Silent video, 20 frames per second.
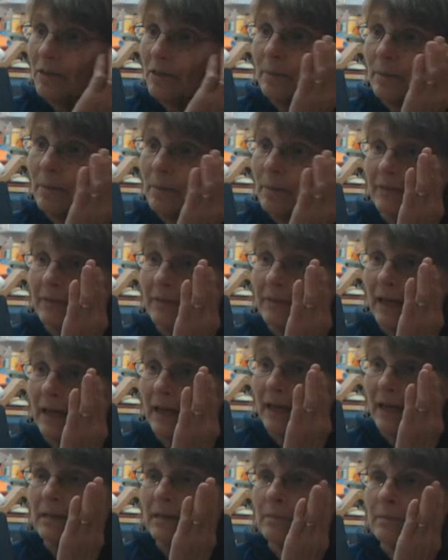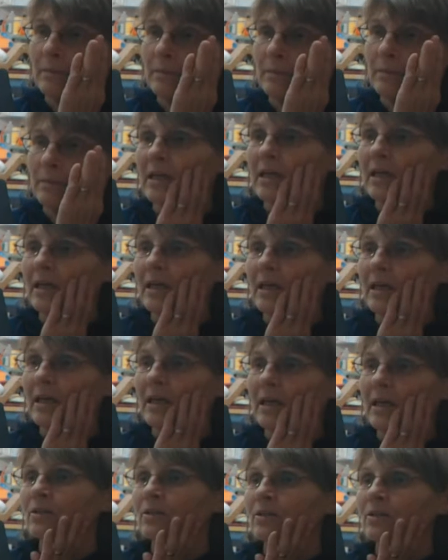about that ebook, I
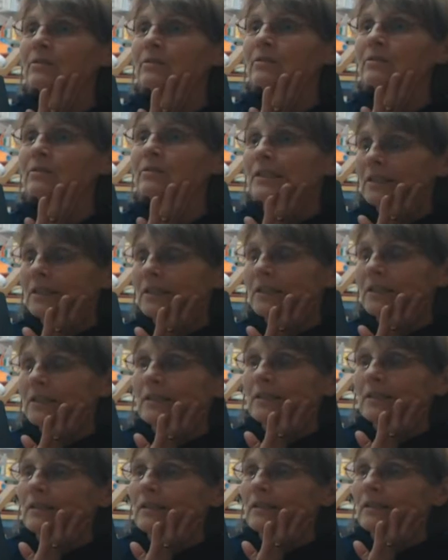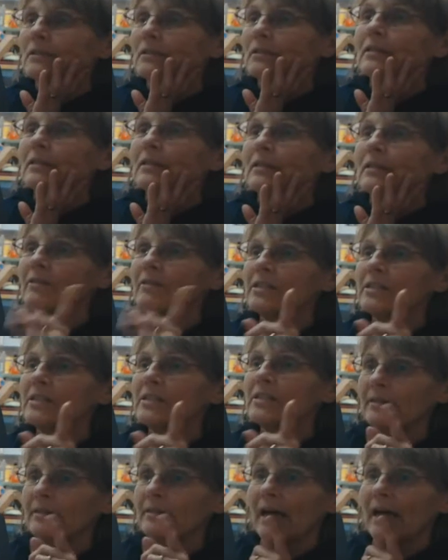know. Haven't
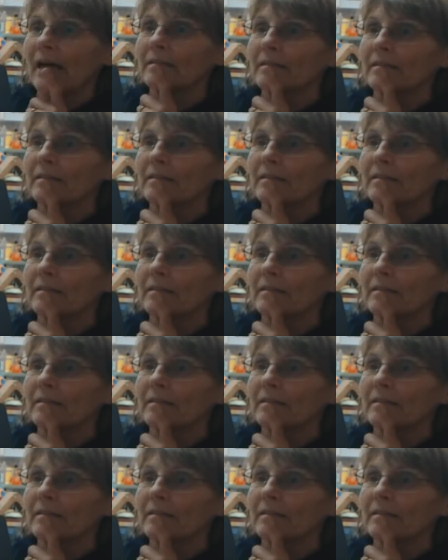done that.